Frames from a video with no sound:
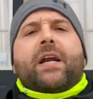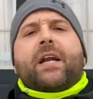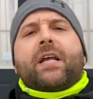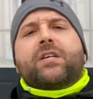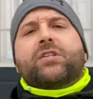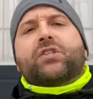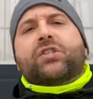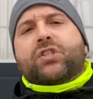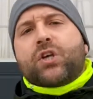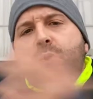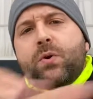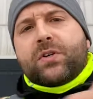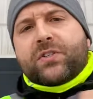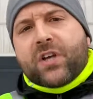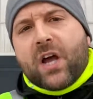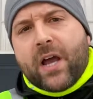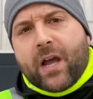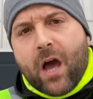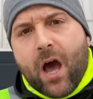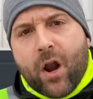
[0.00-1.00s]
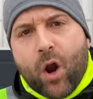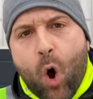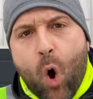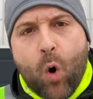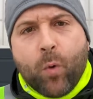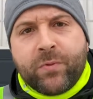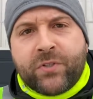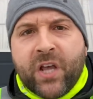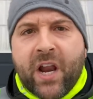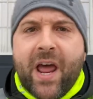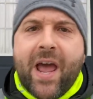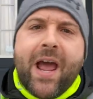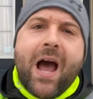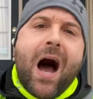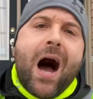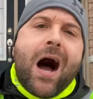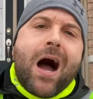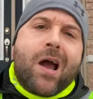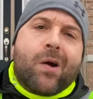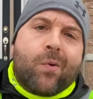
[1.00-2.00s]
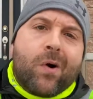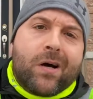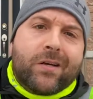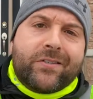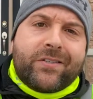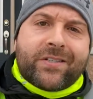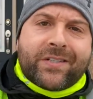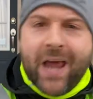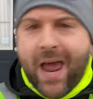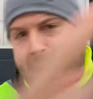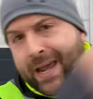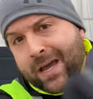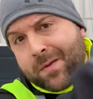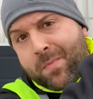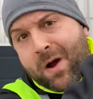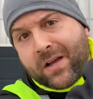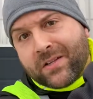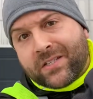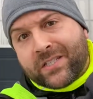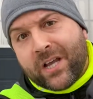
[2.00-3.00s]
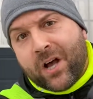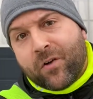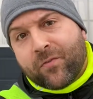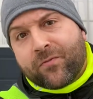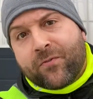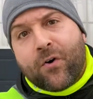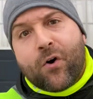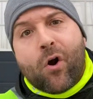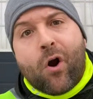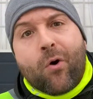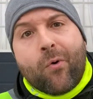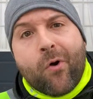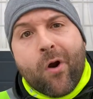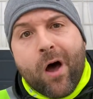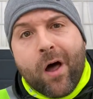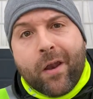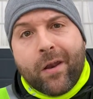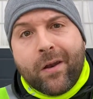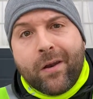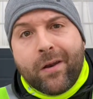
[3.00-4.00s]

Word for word: as soon as I got home today, I was taking myself for a run.